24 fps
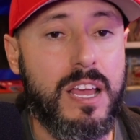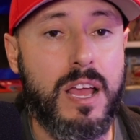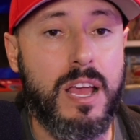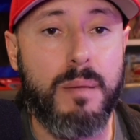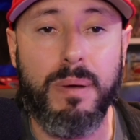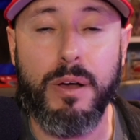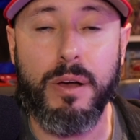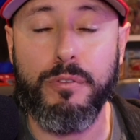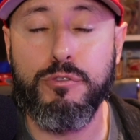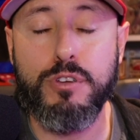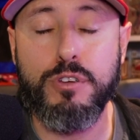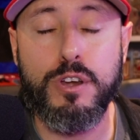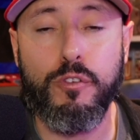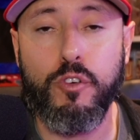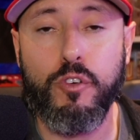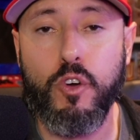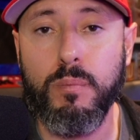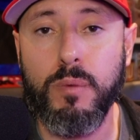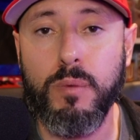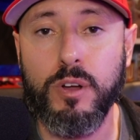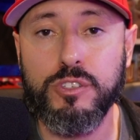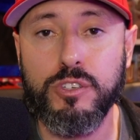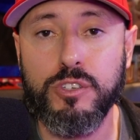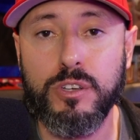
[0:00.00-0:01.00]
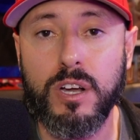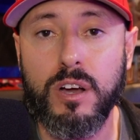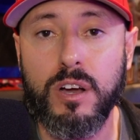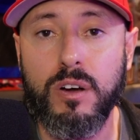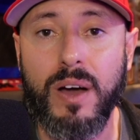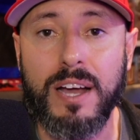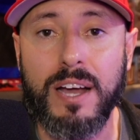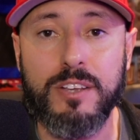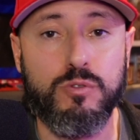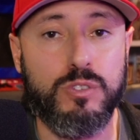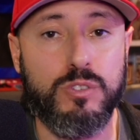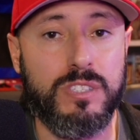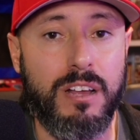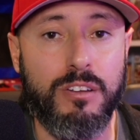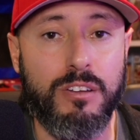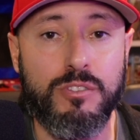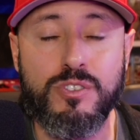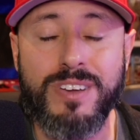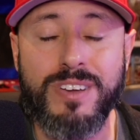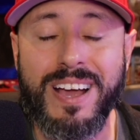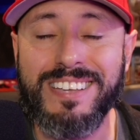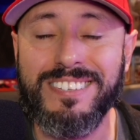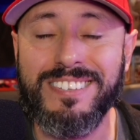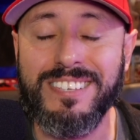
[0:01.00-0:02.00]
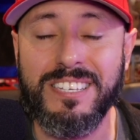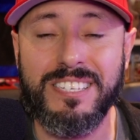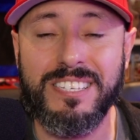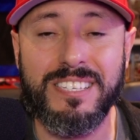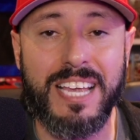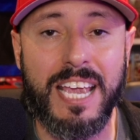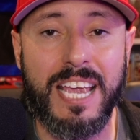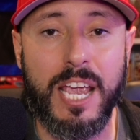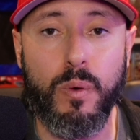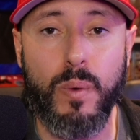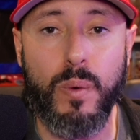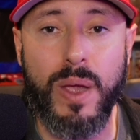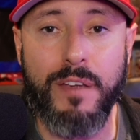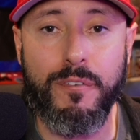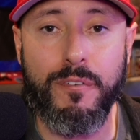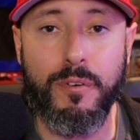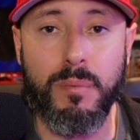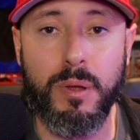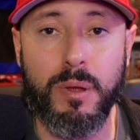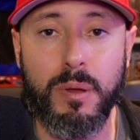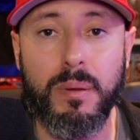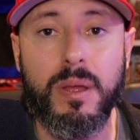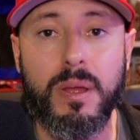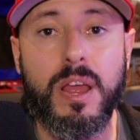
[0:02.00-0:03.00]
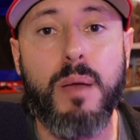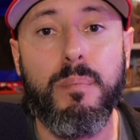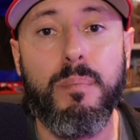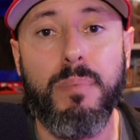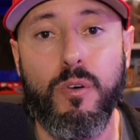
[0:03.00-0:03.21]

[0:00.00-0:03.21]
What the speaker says: About 3 to 4 months ago, I was telling you guys to stay away from it,